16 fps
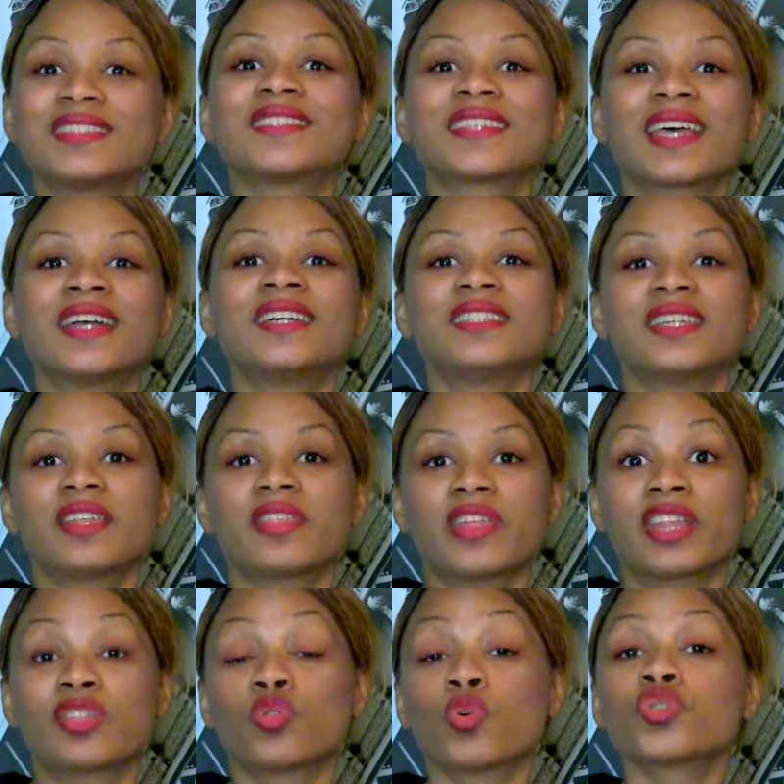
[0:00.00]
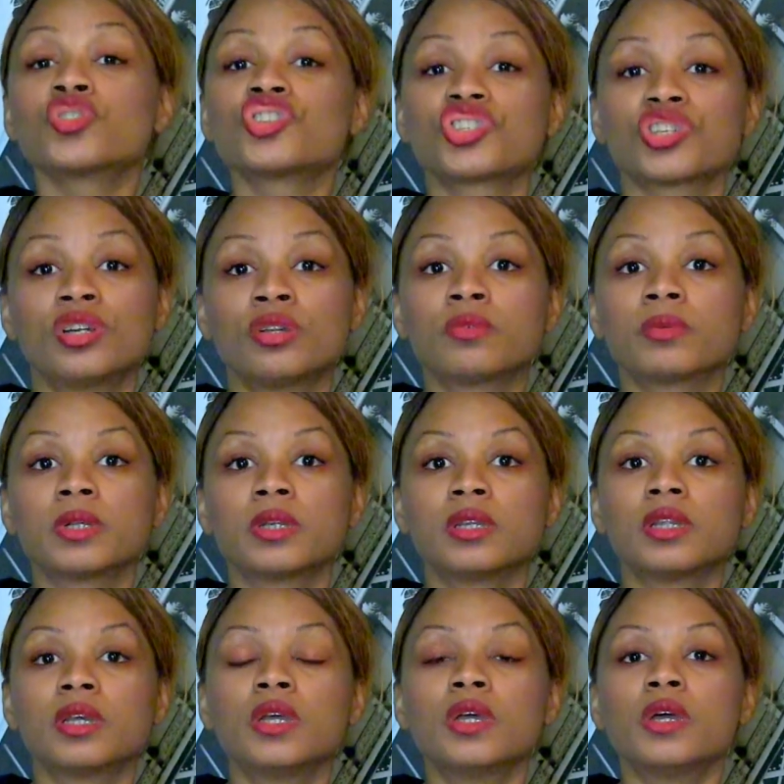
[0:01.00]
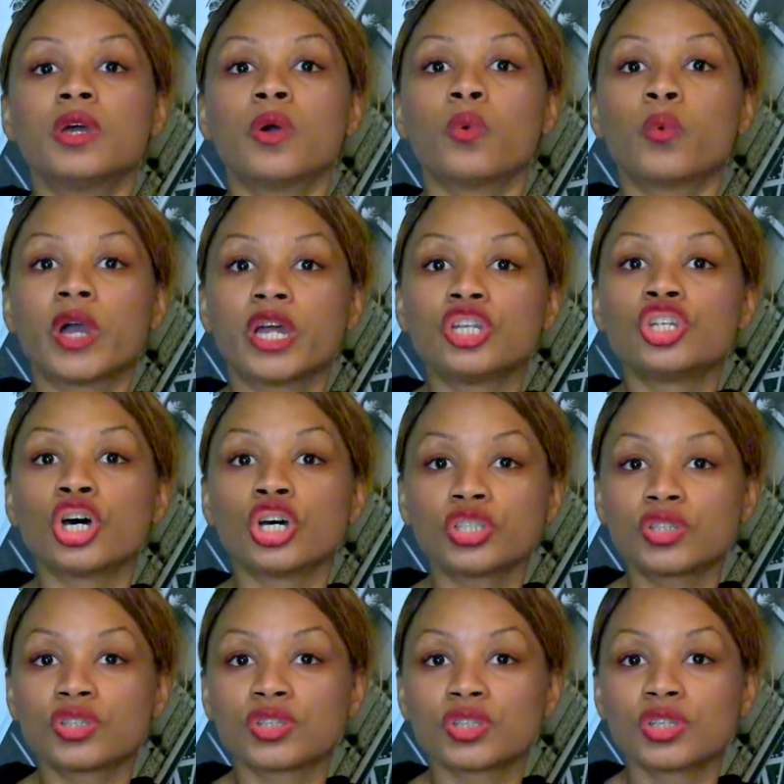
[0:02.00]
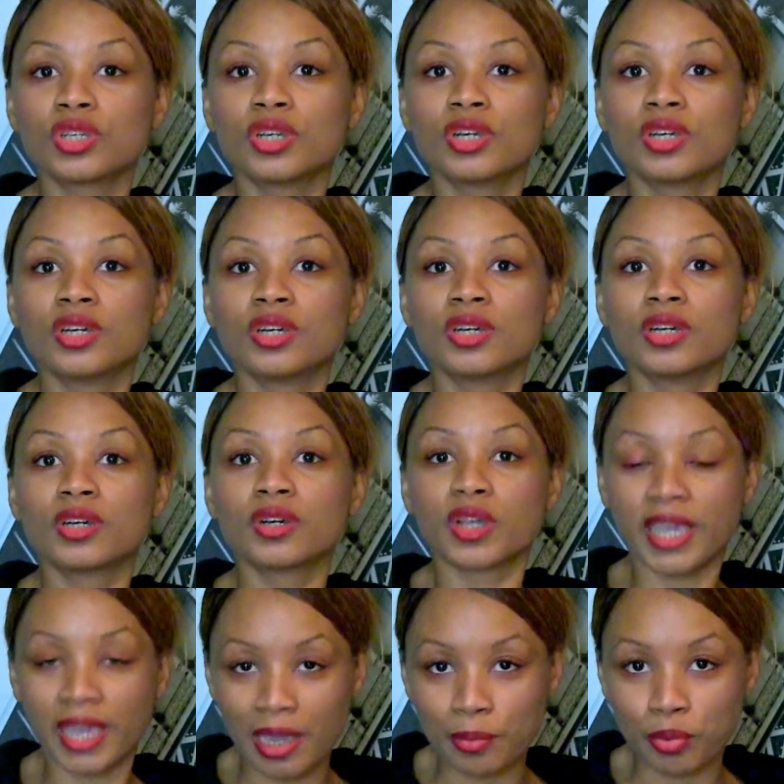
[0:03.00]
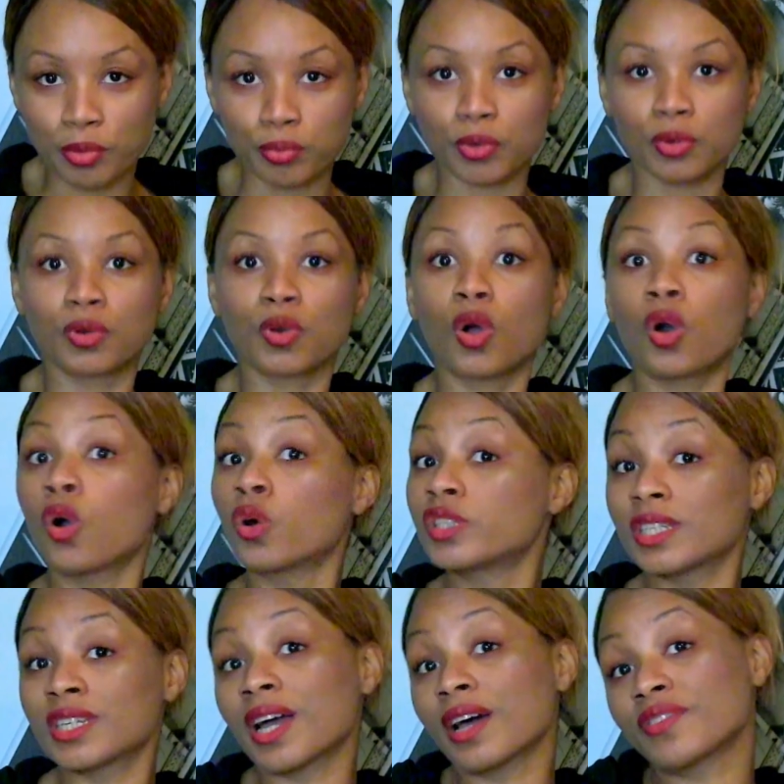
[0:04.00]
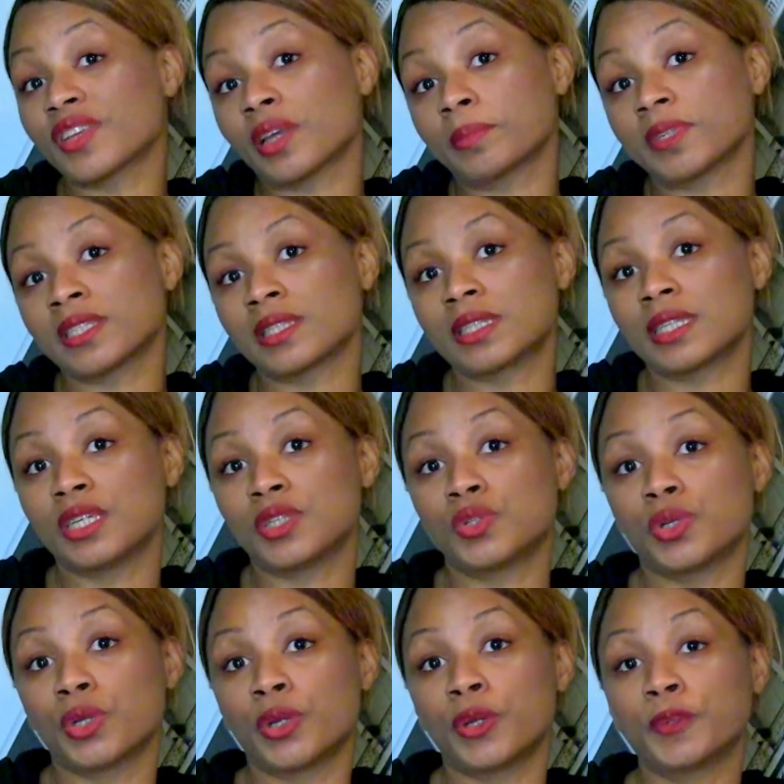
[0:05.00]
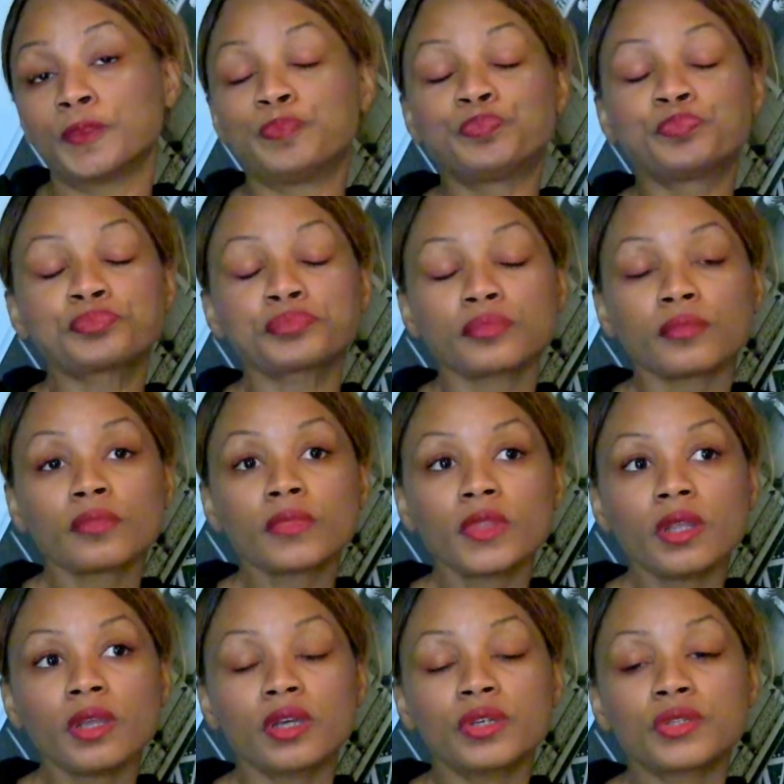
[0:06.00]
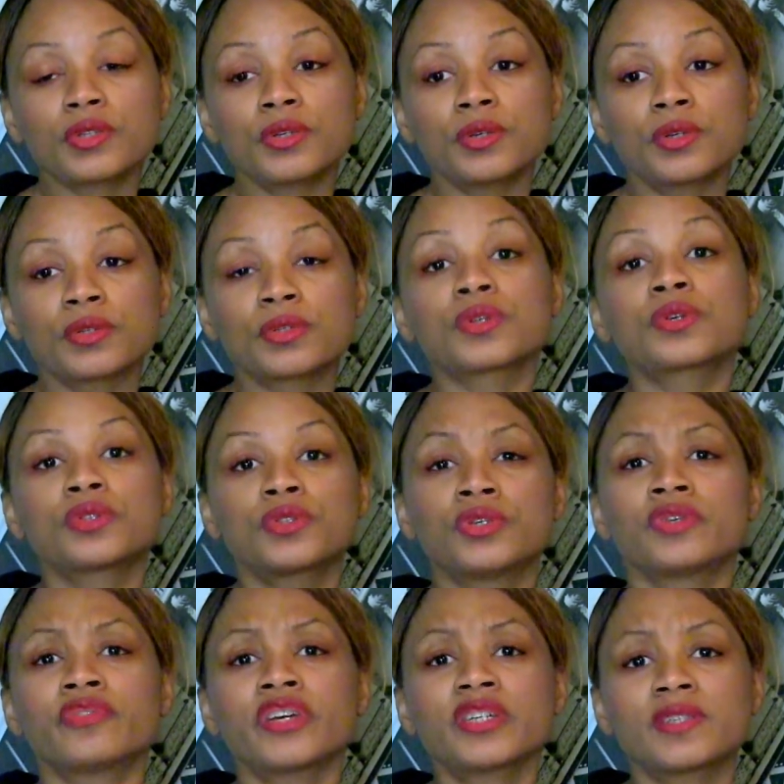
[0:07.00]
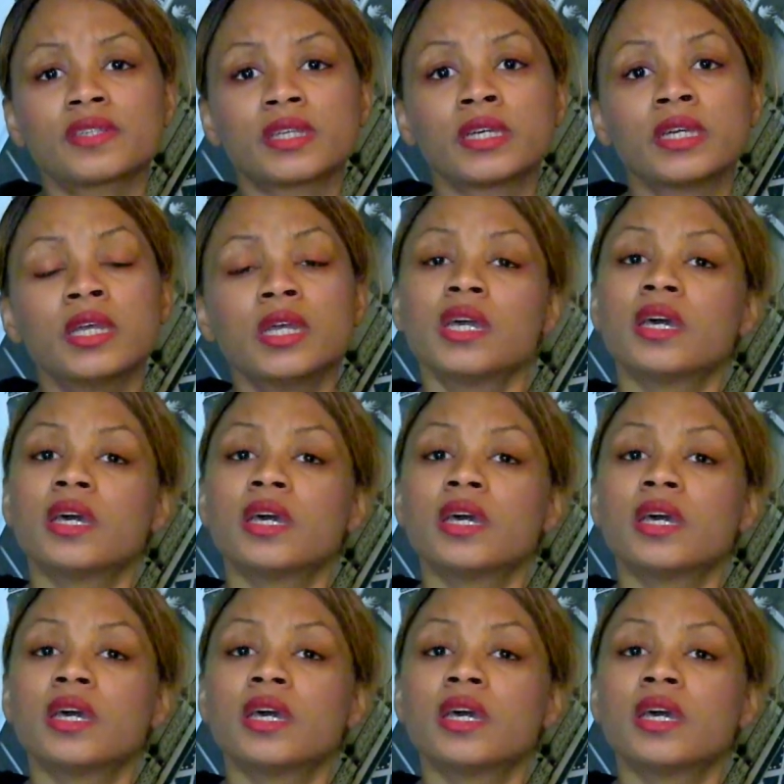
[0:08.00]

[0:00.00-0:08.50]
decided that those children were not capable or didn't have the capacity to to, to go to university.